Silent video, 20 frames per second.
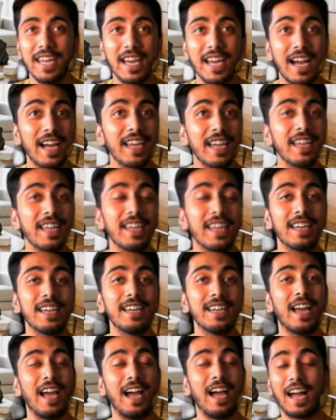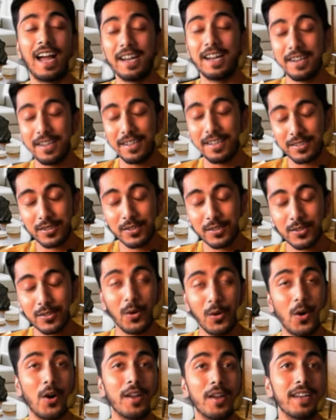AI, and
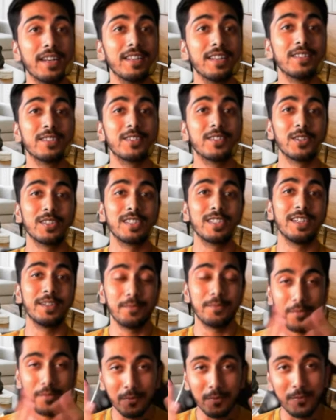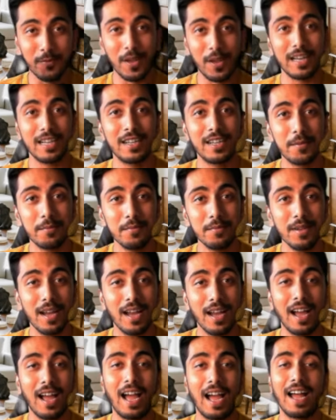so on. So, sir, welcome,
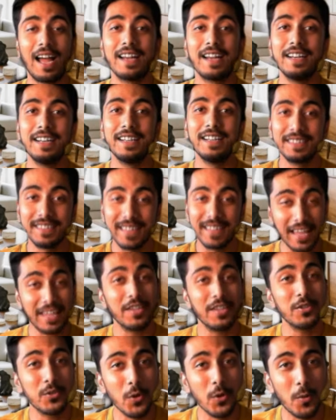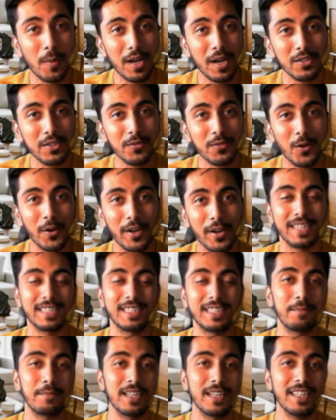and thank you so much for
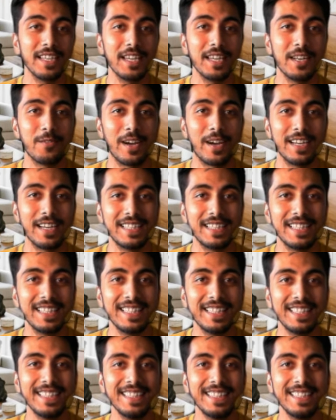accepting the invite.